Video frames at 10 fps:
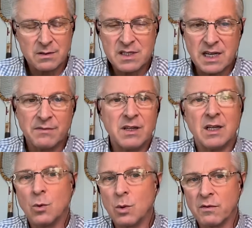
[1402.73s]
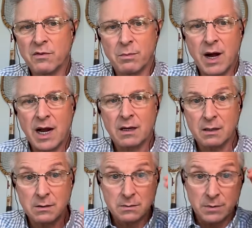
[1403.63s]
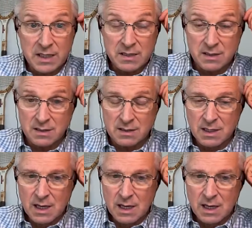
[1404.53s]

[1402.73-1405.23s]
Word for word: safety or for practical reasons.